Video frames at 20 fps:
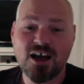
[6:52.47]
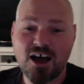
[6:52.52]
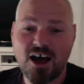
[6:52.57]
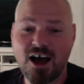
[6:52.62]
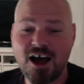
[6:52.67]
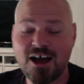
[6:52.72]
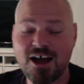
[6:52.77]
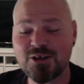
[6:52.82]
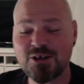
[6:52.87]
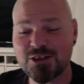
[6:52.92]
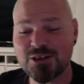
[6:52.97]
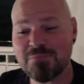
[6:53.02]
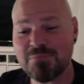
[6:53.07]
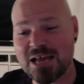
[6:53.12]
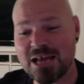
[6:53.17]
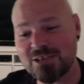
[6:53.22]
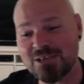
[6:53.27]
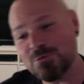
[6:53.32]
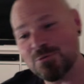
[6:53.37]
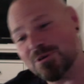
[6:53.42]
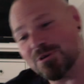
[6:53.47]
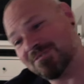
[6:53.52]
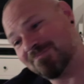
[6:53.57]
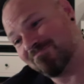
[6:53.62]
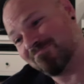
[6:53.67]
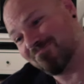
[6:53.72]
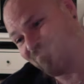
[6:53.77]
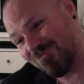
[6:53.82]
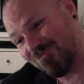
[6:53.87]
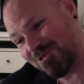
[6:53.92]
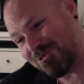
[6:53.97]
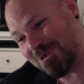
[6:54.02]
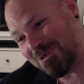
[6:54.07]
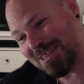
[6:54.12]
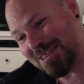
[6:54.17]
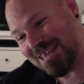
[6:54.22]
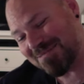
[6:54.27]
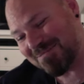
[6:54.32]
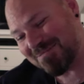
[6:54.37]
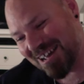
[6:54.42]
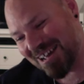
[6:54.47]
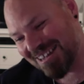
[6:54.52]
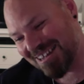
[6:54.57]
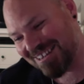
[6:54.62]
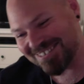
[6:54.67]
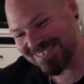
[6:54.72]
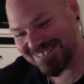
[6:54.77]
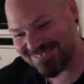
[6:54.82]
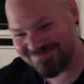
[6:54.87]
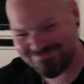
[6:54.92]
I got the manual, threw that away because